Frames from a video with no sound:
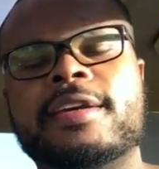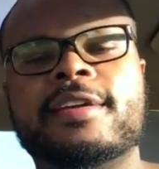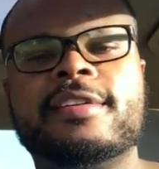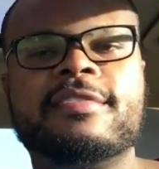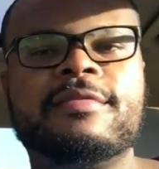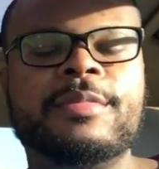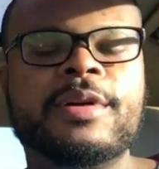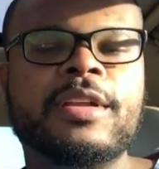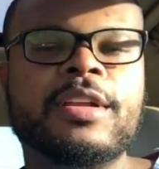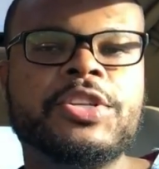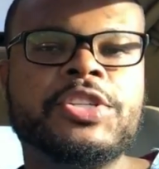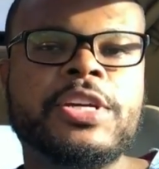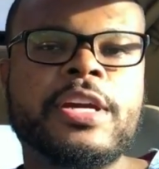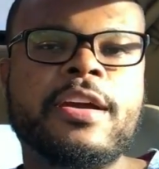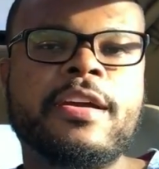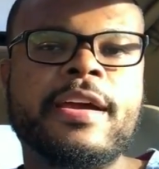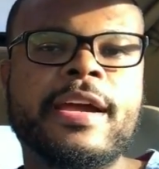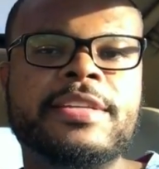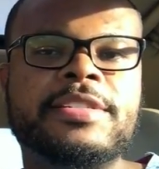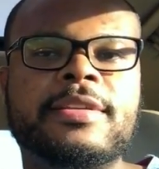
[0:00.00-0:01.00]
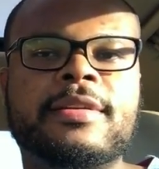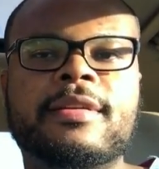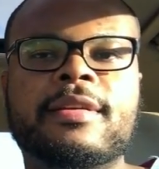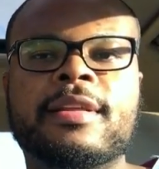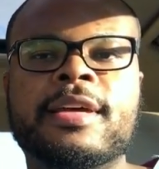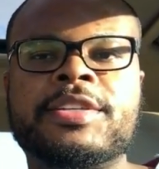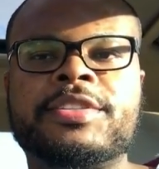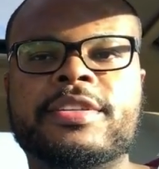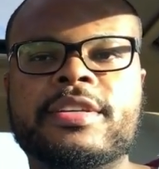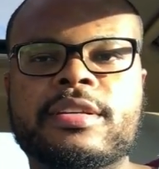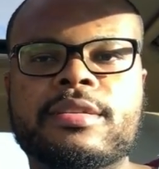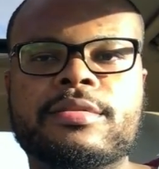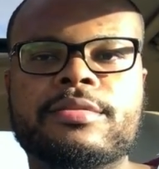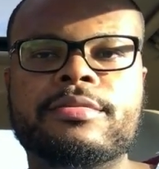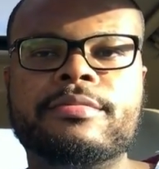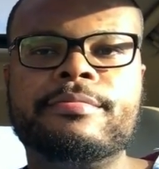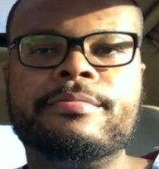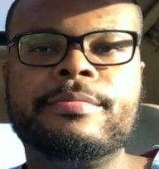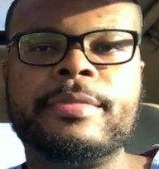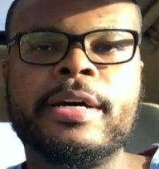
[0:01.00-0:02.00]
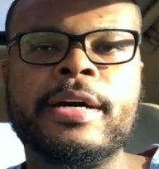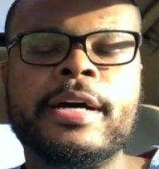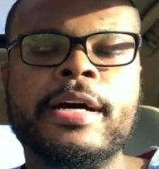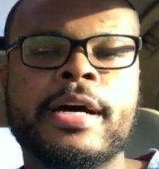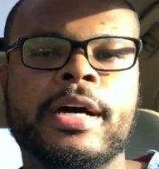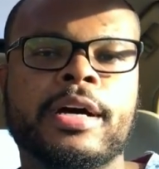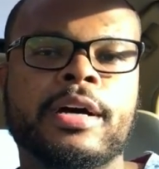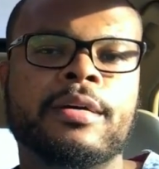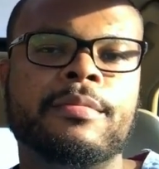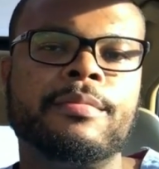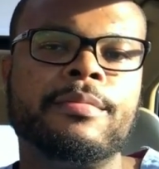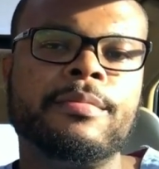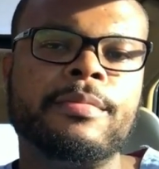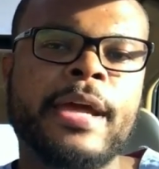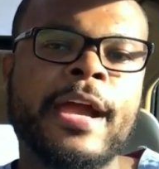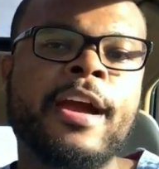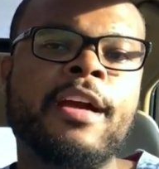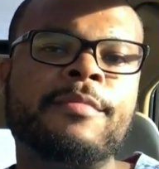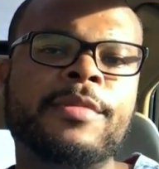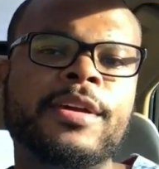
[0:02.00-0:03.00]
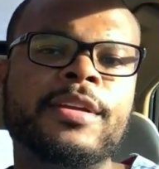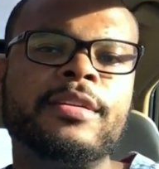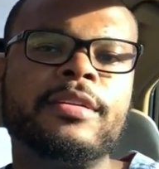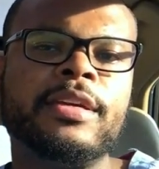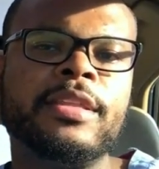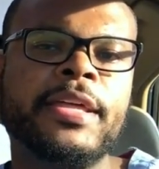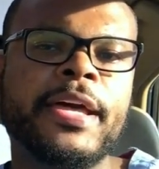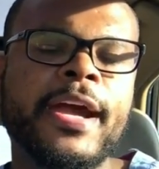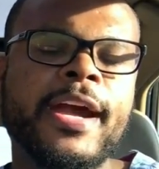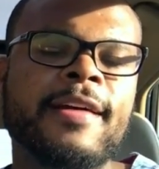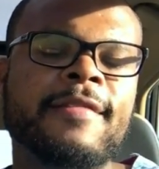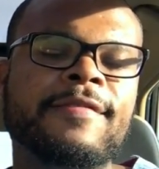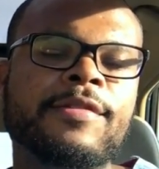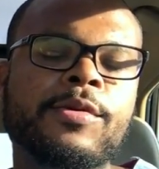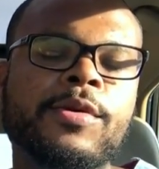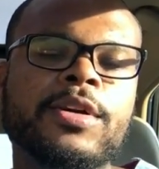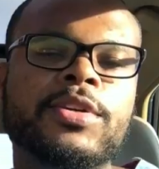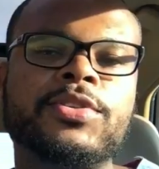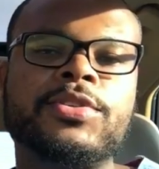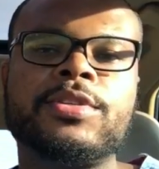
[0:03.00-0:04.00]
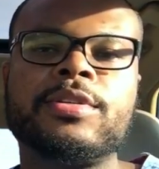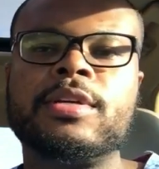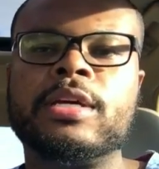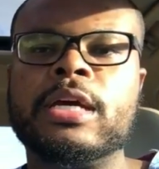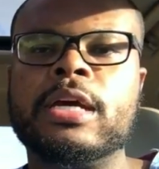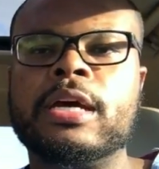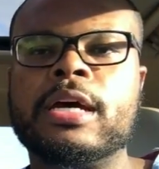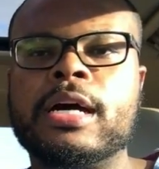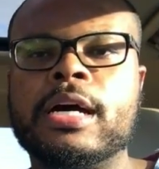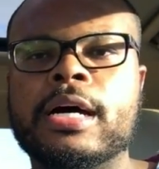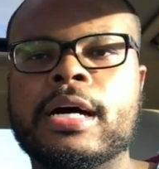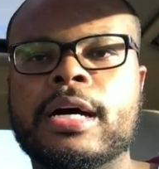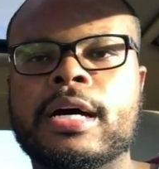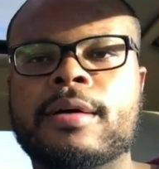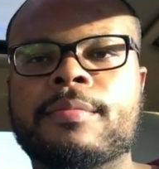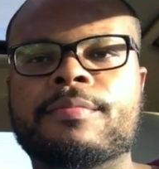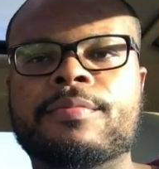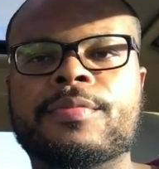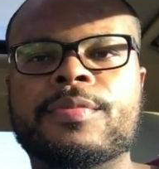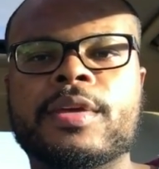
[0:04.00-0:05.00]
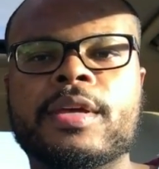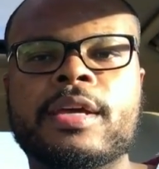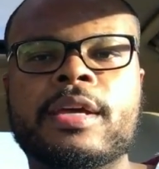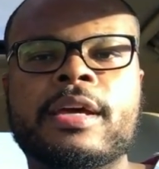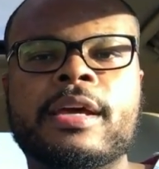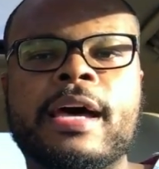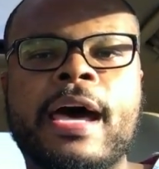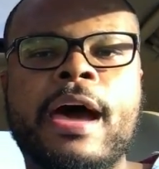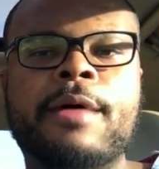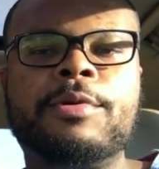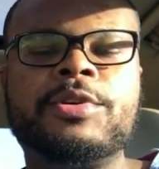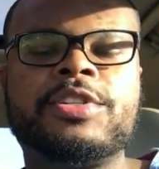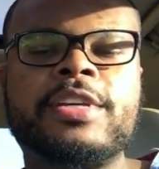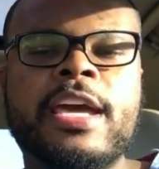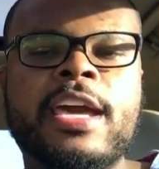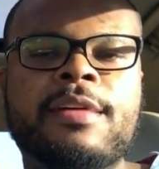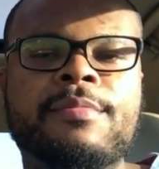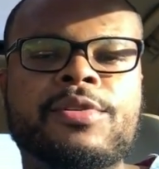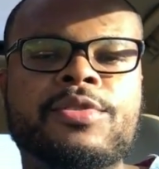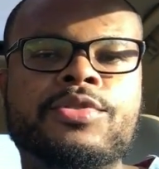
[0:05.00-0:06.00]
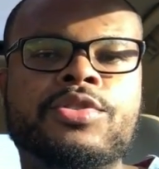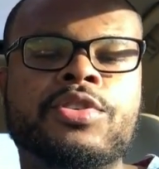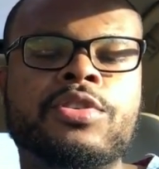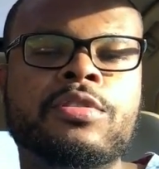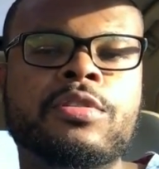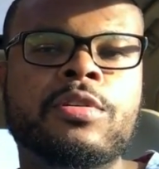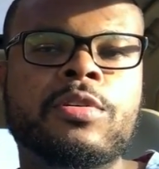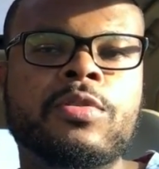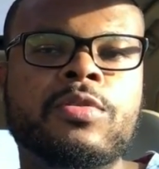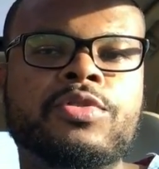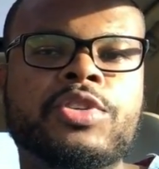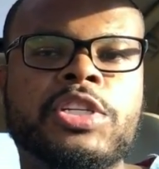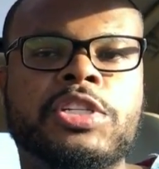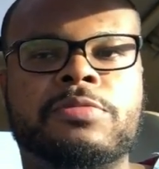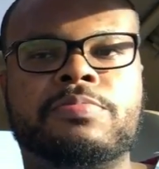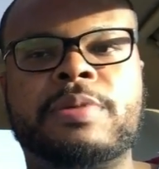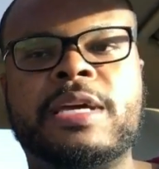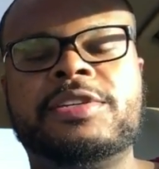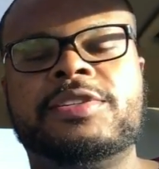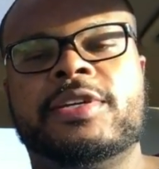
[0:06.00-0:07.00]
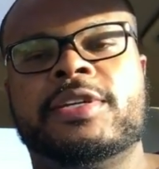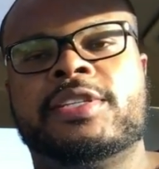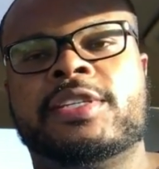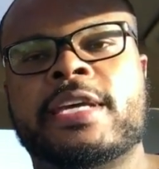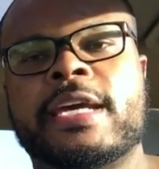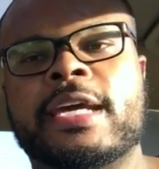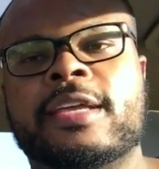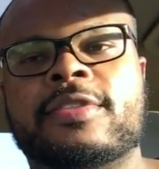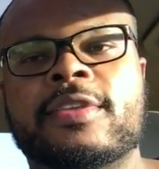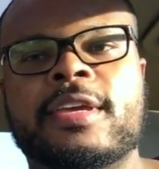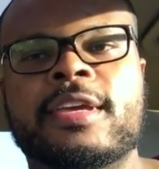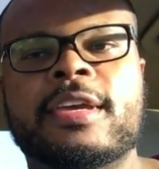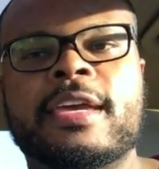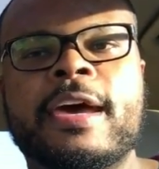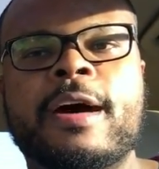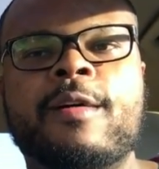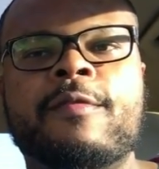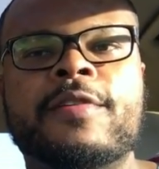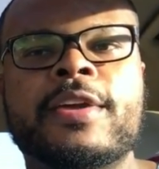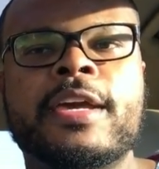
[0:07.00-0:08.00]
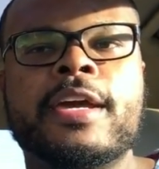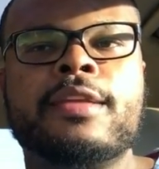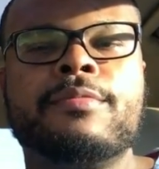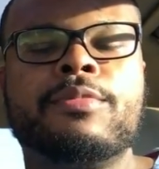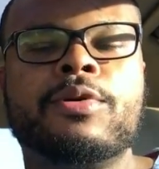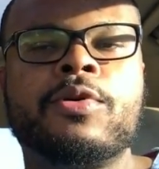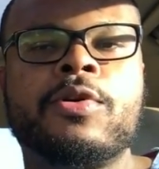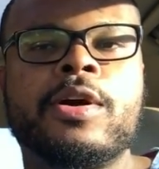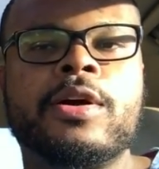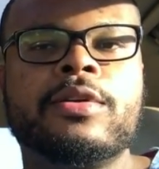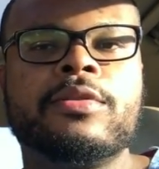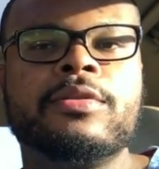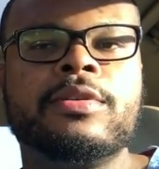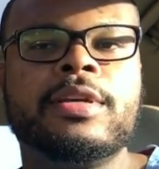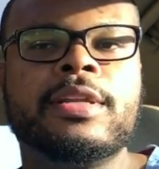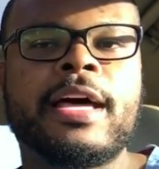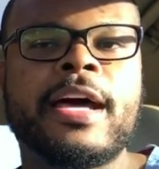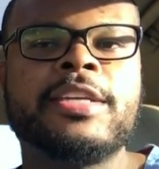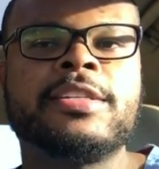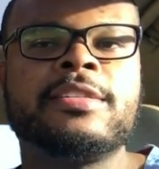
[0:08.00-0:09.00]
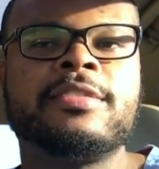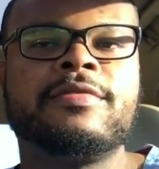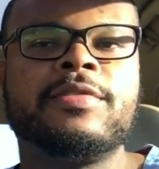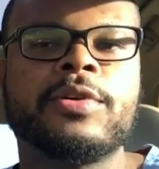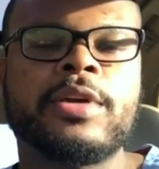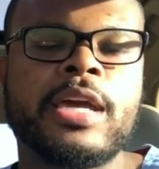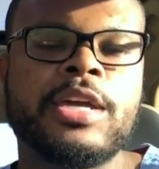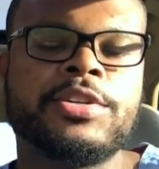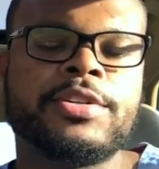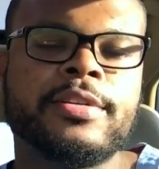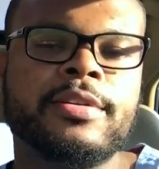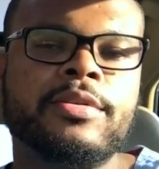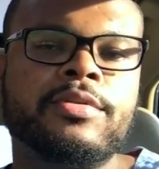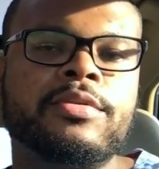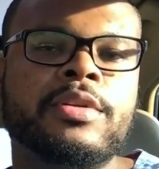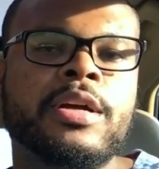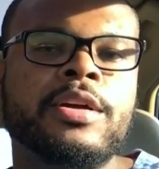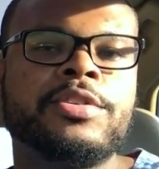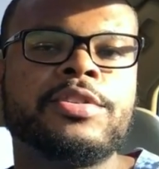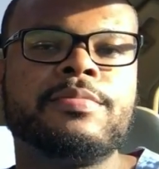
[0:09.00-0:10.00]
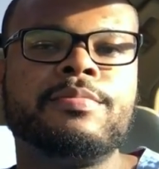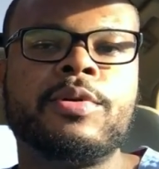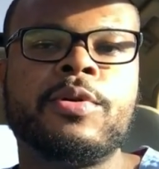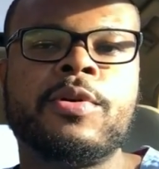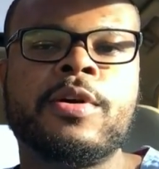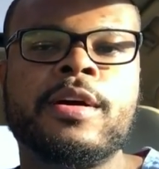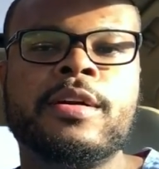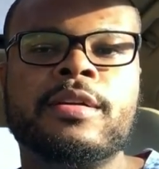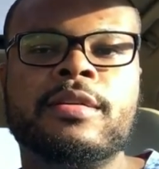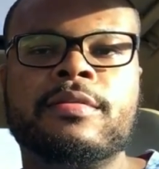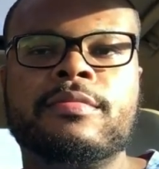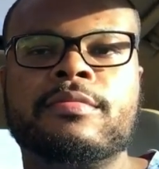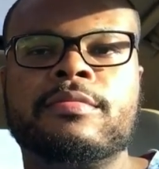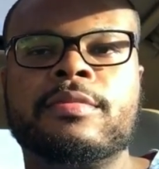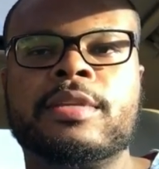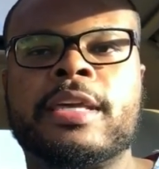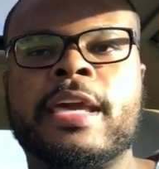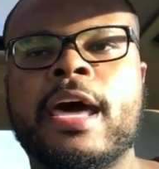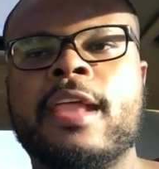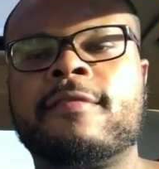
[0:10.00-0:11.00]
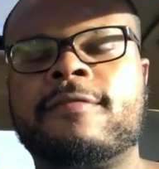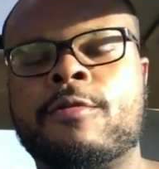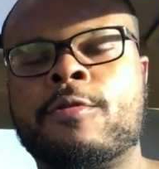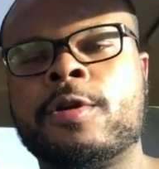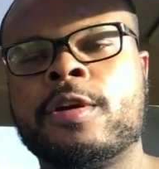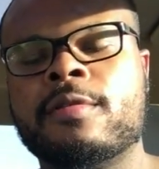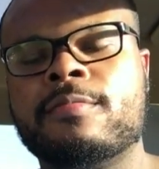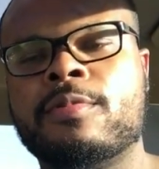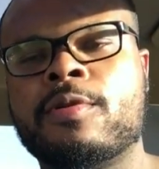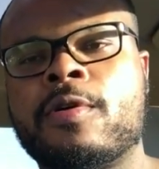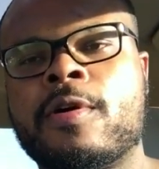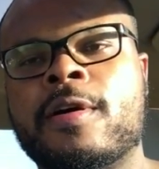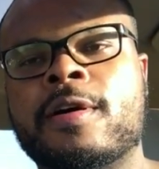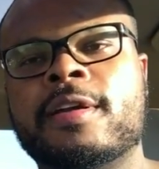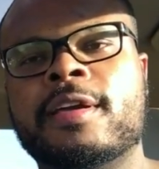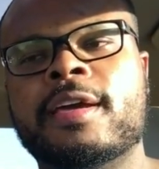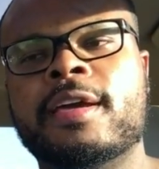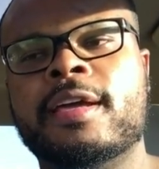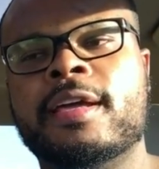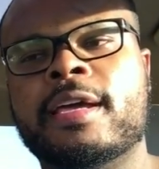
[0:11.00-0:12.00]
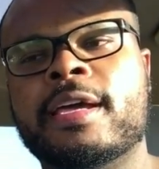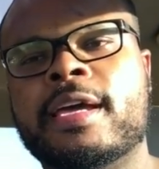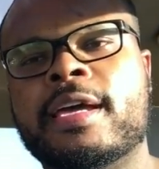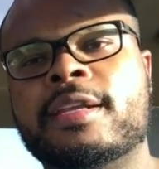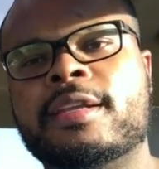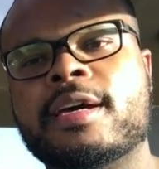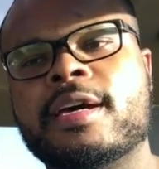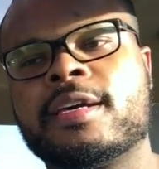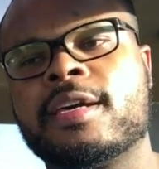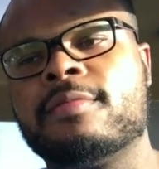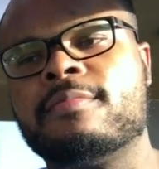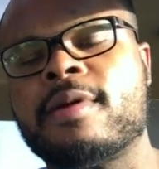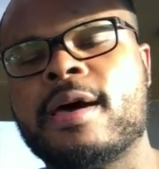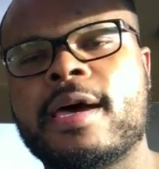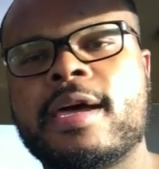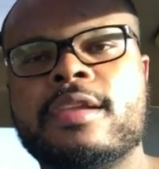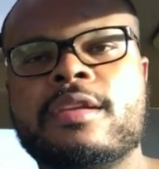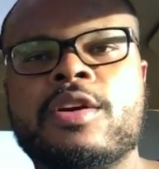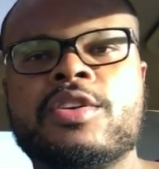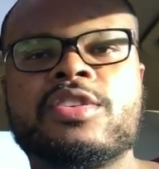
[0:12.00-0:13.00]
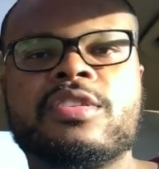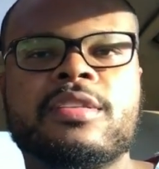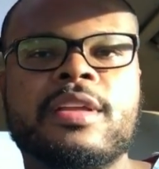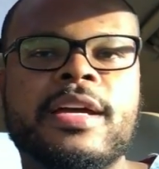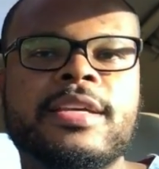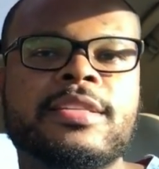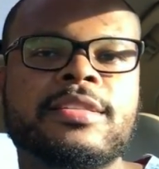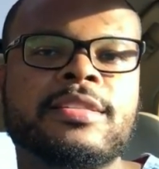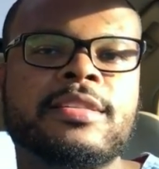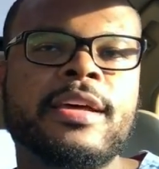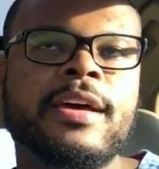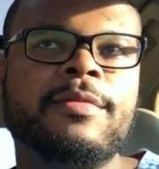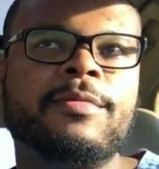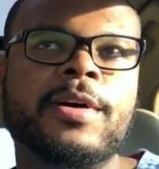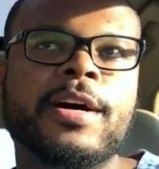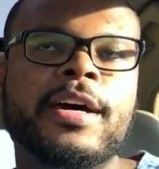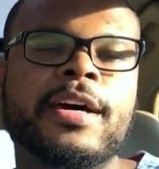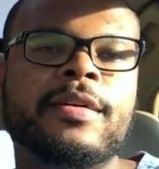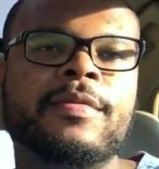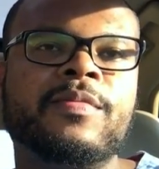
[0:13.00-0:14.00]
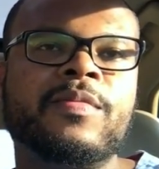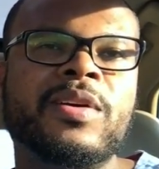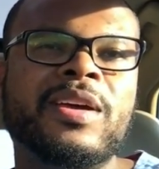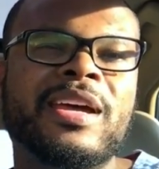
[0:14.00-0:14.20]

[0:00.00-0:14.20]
did in the military as an enlisted uh, airman in the Air Force. Um, I was able to just basically take the L V N board, the Licensed Vocational Nurse Board, the California board, and uh, get my nursing license that way.